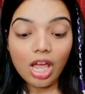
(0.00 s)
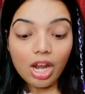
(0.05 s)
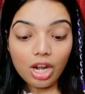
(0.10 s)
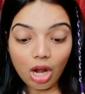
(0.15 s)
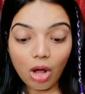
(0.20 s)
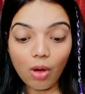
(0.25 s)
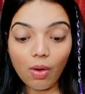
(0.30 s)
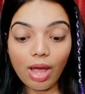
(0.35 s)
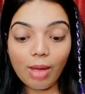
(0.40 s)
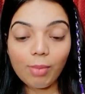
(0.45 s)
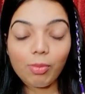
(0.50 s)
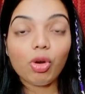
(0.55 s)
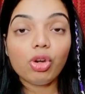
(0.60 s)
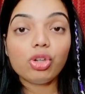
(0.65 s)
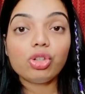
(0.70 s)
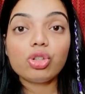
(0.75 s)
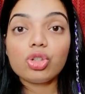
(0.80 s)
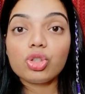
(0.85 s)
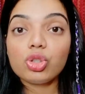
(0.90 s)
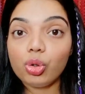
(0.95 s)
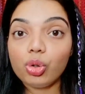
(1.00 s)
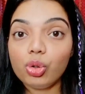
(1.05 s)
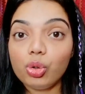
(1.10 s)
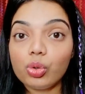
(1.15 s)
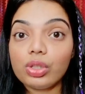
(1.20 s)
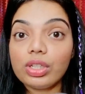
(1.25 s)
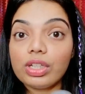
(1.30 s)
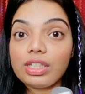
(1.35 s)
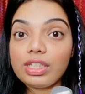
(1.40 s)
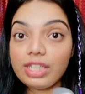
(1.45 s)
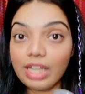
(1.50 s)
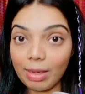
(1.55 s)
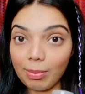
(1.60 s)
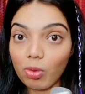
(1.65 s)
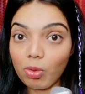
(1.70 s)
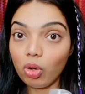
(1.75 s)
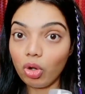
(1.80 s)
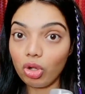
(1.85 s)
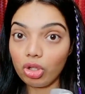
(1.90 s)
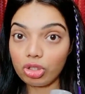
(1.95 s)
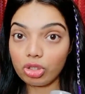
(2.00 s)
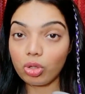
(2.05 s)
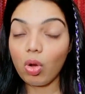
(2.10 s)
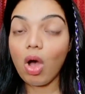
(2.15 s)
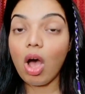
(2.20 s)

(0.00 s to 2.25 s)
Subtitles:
Now I'm going to show you the demo also,